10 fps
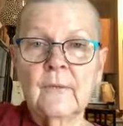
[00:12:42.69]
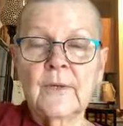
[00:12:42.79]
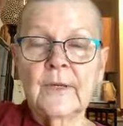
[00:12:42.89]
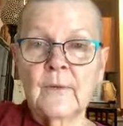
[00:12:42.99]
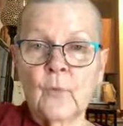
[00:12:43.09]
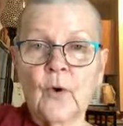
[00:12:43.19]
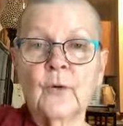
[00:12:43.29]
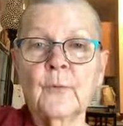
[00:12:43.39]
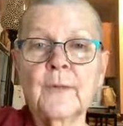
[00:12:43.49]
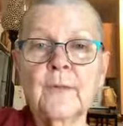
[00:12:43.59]
we can
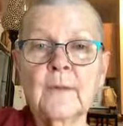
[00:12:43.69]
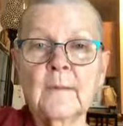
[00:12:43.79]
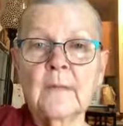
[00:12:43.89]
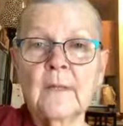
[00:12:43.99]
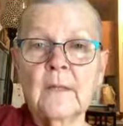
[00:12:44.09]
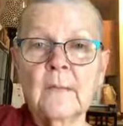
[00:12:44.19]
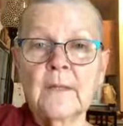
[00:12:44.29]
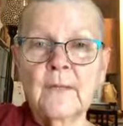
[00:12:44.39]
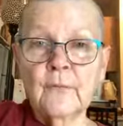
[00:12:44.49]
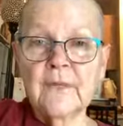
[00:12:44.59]
work with them.
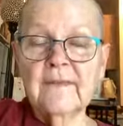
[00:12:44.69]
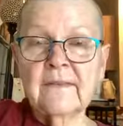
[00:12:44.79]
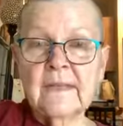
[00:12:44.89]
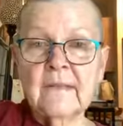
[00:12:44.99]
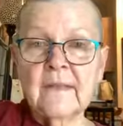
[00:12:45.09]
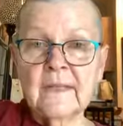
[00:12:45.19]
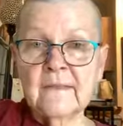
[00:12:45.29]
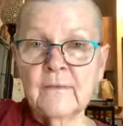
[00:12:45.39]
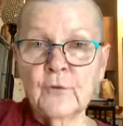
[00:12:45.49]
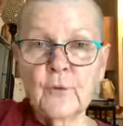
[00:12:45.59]
But if we see that
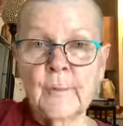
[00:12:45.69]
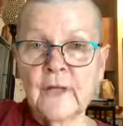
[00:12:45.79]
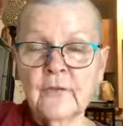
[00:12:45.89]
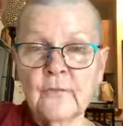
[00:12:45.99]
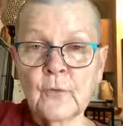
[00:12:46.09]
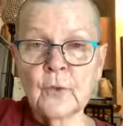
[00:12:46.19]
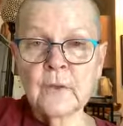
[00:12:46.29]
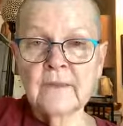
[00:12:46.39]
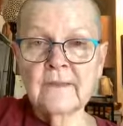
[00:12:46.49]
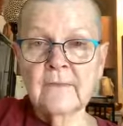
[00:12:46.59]
it's too much for
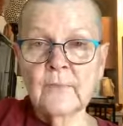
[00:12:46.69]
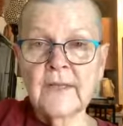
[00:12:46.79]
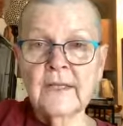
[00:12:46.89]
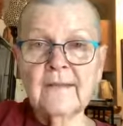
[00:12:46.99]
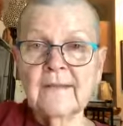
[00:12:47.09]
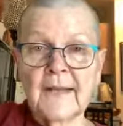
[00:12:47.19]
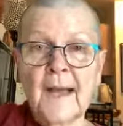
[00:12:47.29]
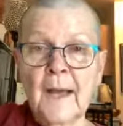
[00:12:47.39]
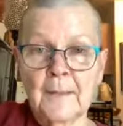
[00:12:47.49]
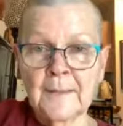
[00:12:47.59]
us, we can
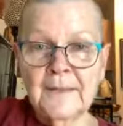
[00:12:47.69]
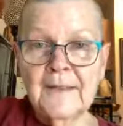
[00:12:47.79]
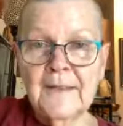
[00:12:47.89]
stop.